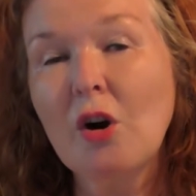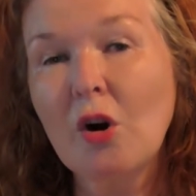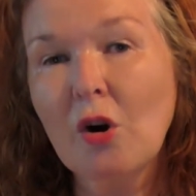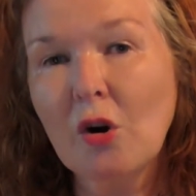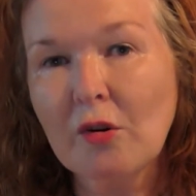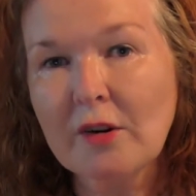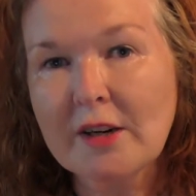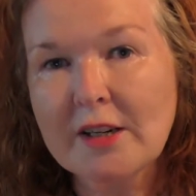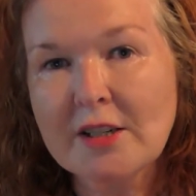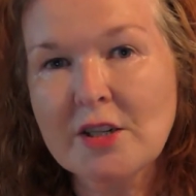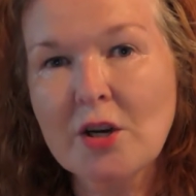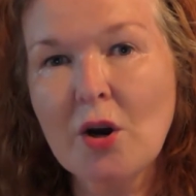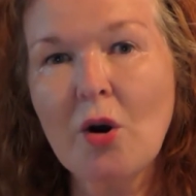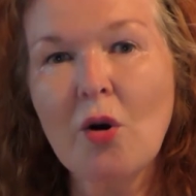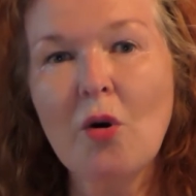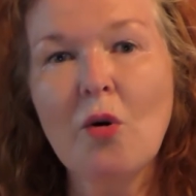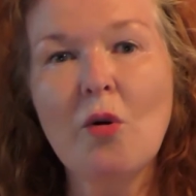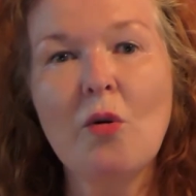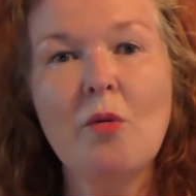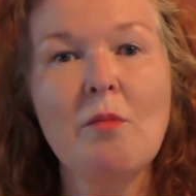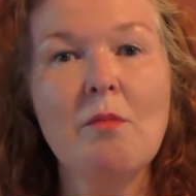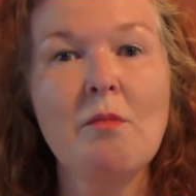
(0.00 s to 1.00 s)
or at
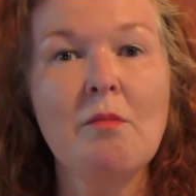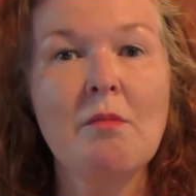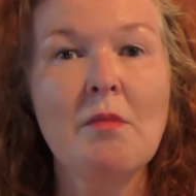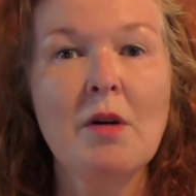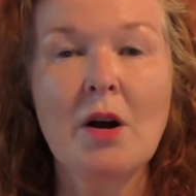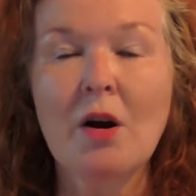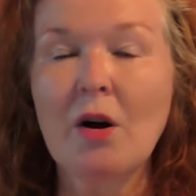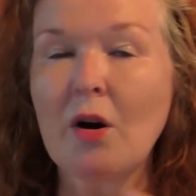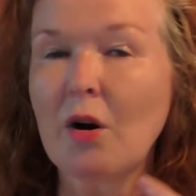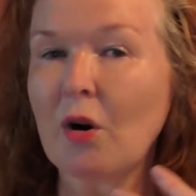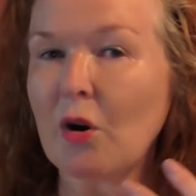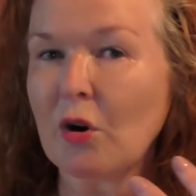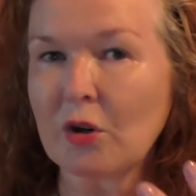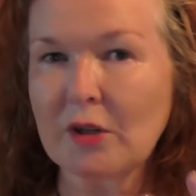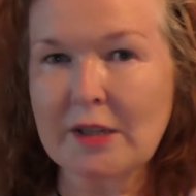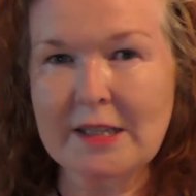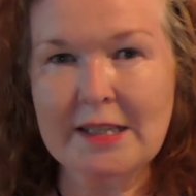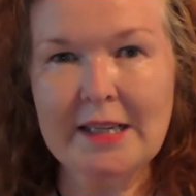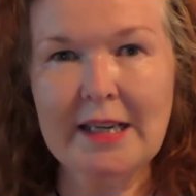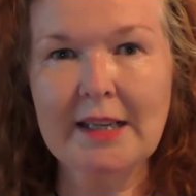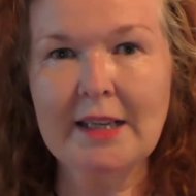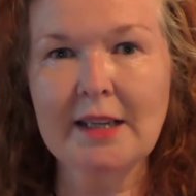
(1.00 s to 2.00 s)
home or
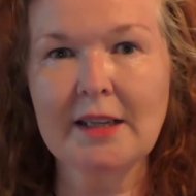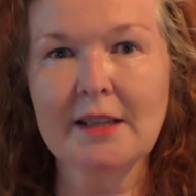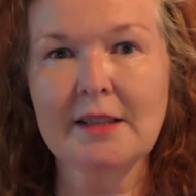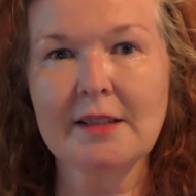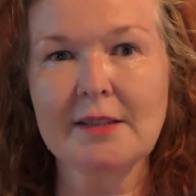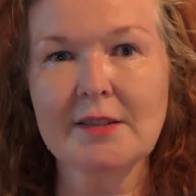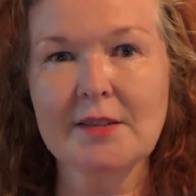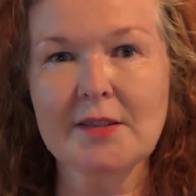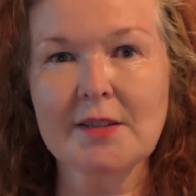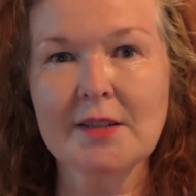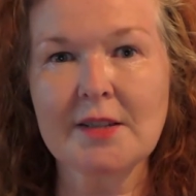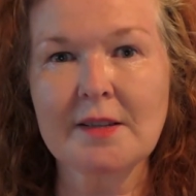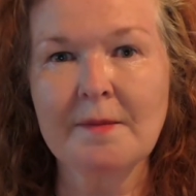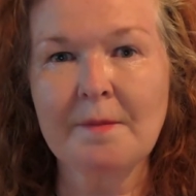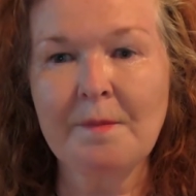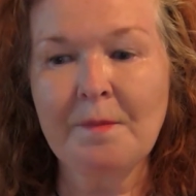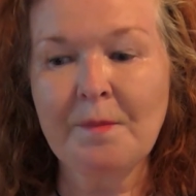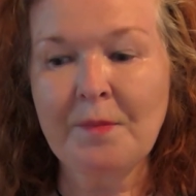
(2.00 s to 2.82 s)
deadlines?